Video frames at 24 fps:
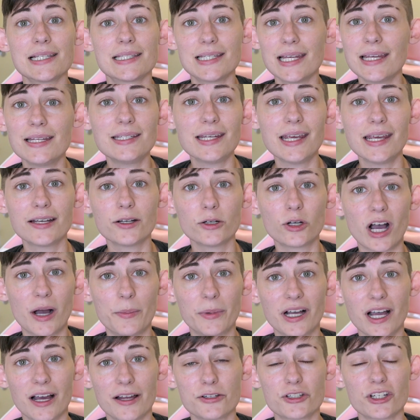San Diego
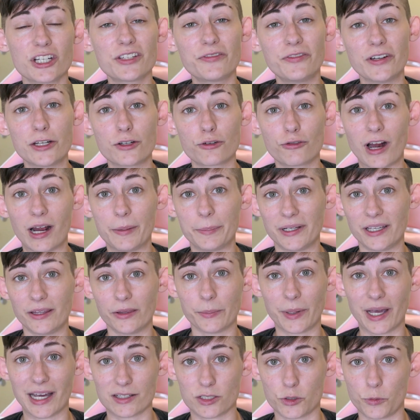Comic-Con just finished wrapping in the
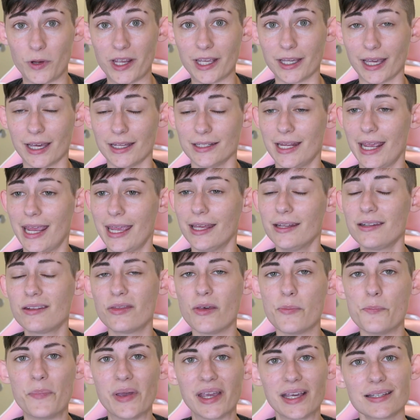past weekend, and
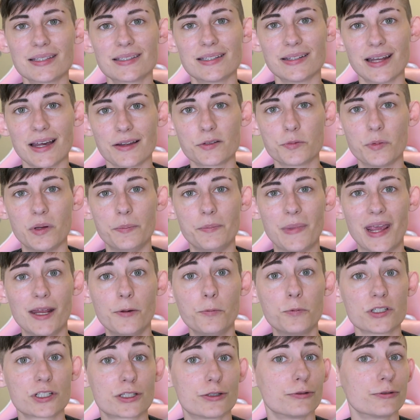the biggest announcement made
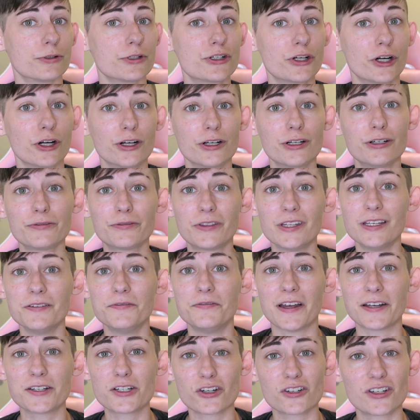was the return of the
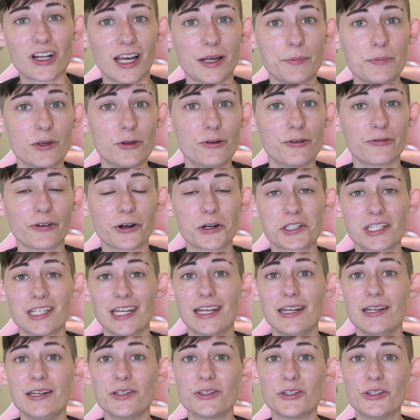Adventure Time universe
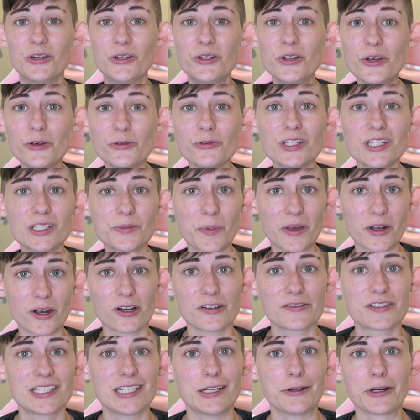in its new
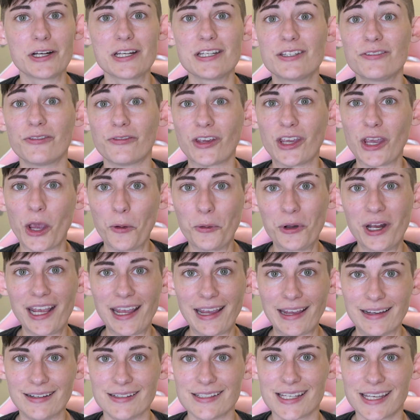spin-off series, Fionna
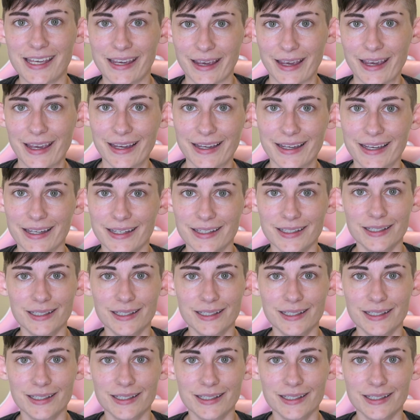and Cake.